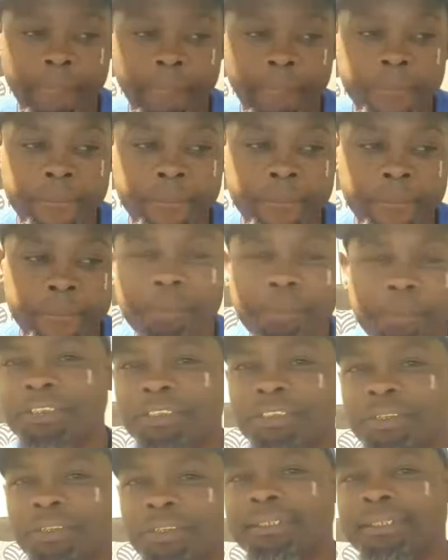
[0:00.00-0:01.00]
I'm not
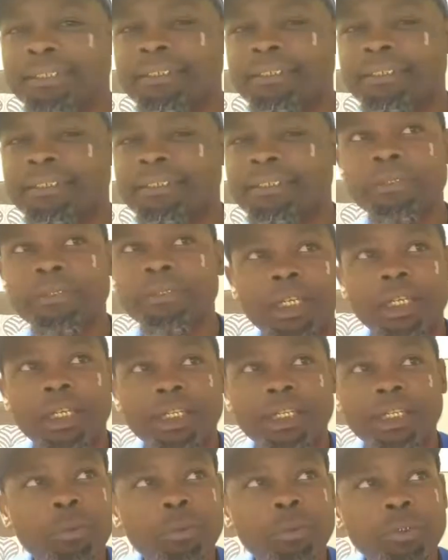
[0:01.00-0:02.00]
trying to.
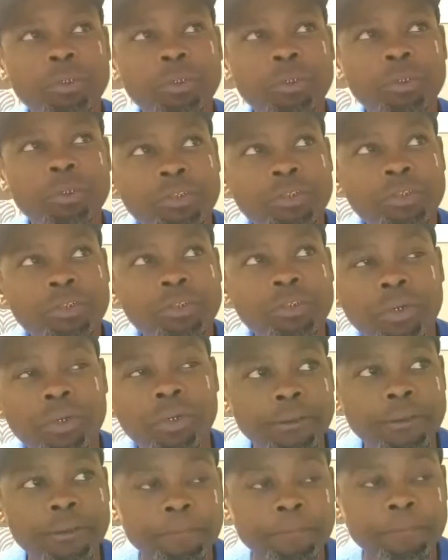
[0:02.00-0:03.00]
You know what's what's so
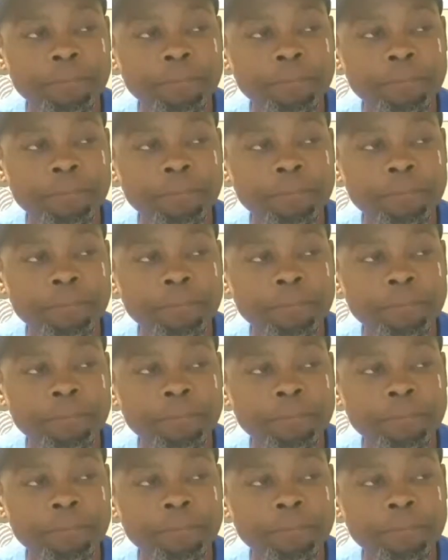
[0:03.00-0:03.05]
crazy?